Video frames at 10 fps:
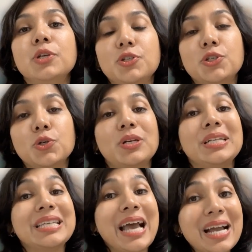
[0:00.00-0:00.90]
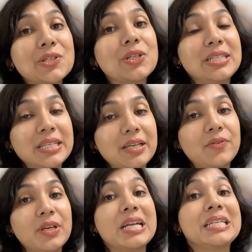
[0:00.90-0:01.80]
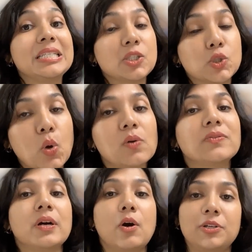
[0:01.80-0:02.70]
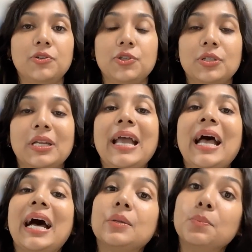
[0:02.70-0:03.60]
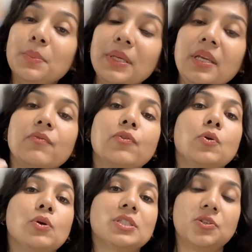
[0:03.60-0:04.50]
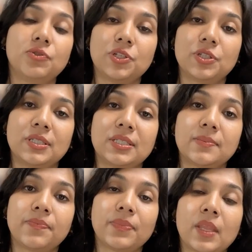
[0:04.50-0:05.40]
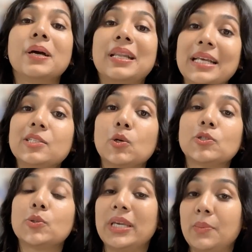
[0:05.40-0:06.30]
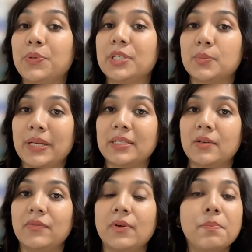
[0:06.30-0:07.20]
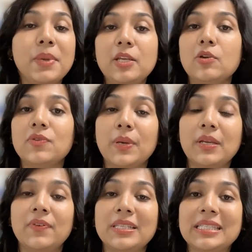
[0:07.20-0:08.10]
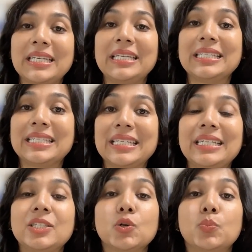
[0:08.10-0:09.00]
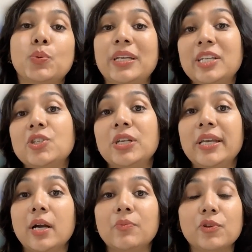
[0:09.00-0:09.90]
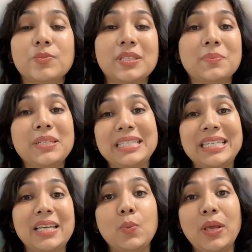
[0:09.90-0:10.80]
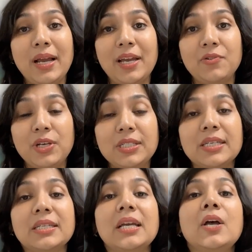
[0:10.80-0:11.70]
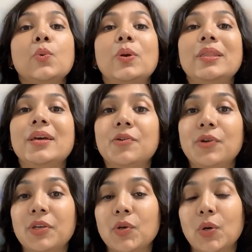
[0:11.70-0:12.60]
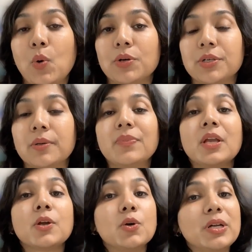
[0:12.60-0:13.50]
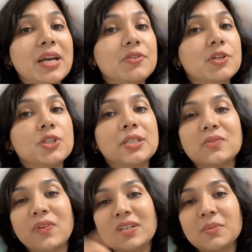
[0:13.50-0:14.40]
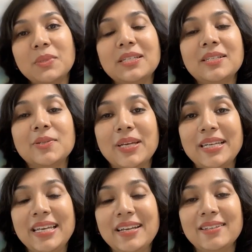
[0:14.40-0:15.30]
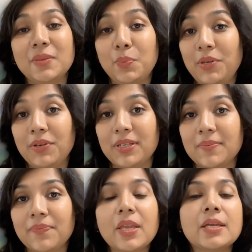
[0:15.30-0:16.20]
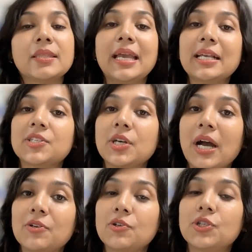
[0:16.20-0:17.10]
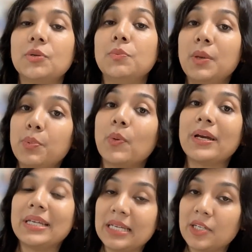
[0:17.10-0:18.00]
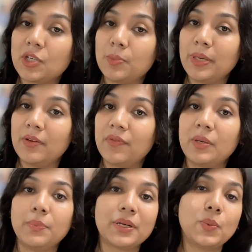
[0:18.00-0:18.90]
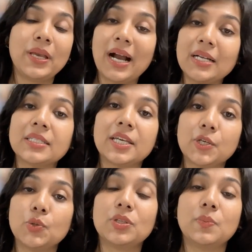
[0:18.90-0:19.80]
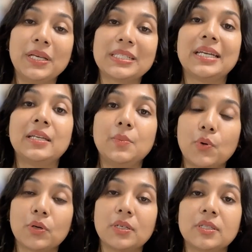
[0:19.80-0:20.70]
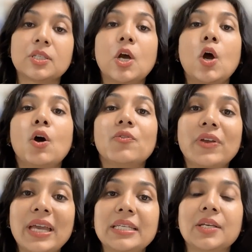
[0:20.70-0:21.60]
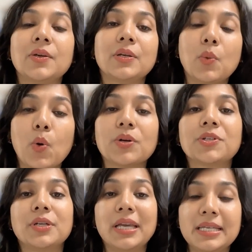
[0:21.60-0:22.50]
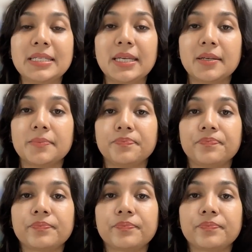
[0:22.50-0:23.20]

to ensure it's actually delivering dissolved hydrogen at meaningful concentrations. But let's also keep perspective. Many of the benefits seen in studies could potentially come from simply staying well hydrated with regular water. Good hydration is fundamental to kidney health, period. The extra hydration may provide additional benefit, but we can't ignore the baseline importance of adequate water intake.